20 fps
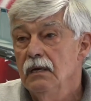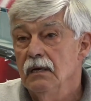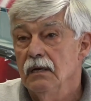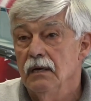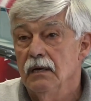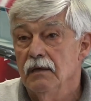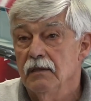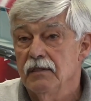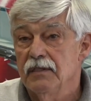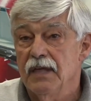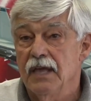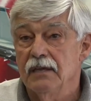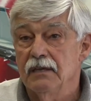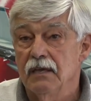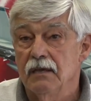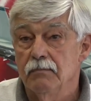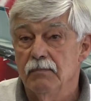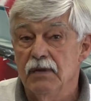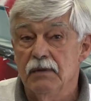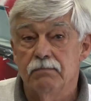
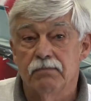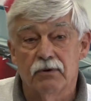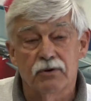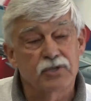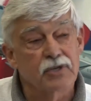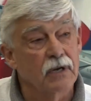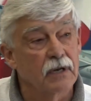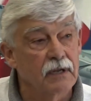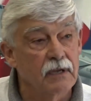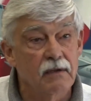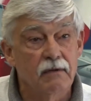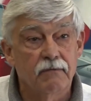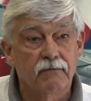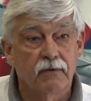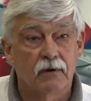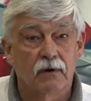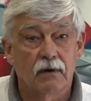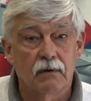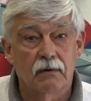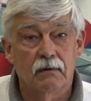thanking me personally
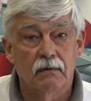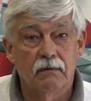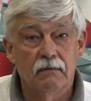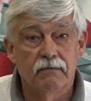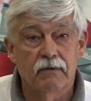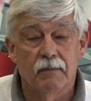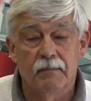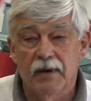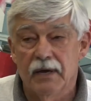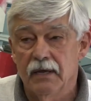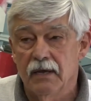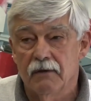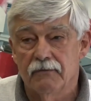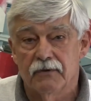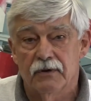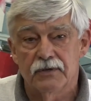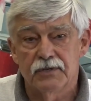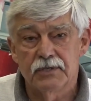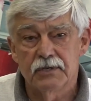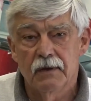for my
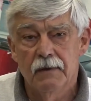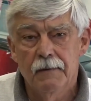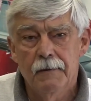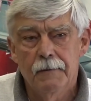efforts.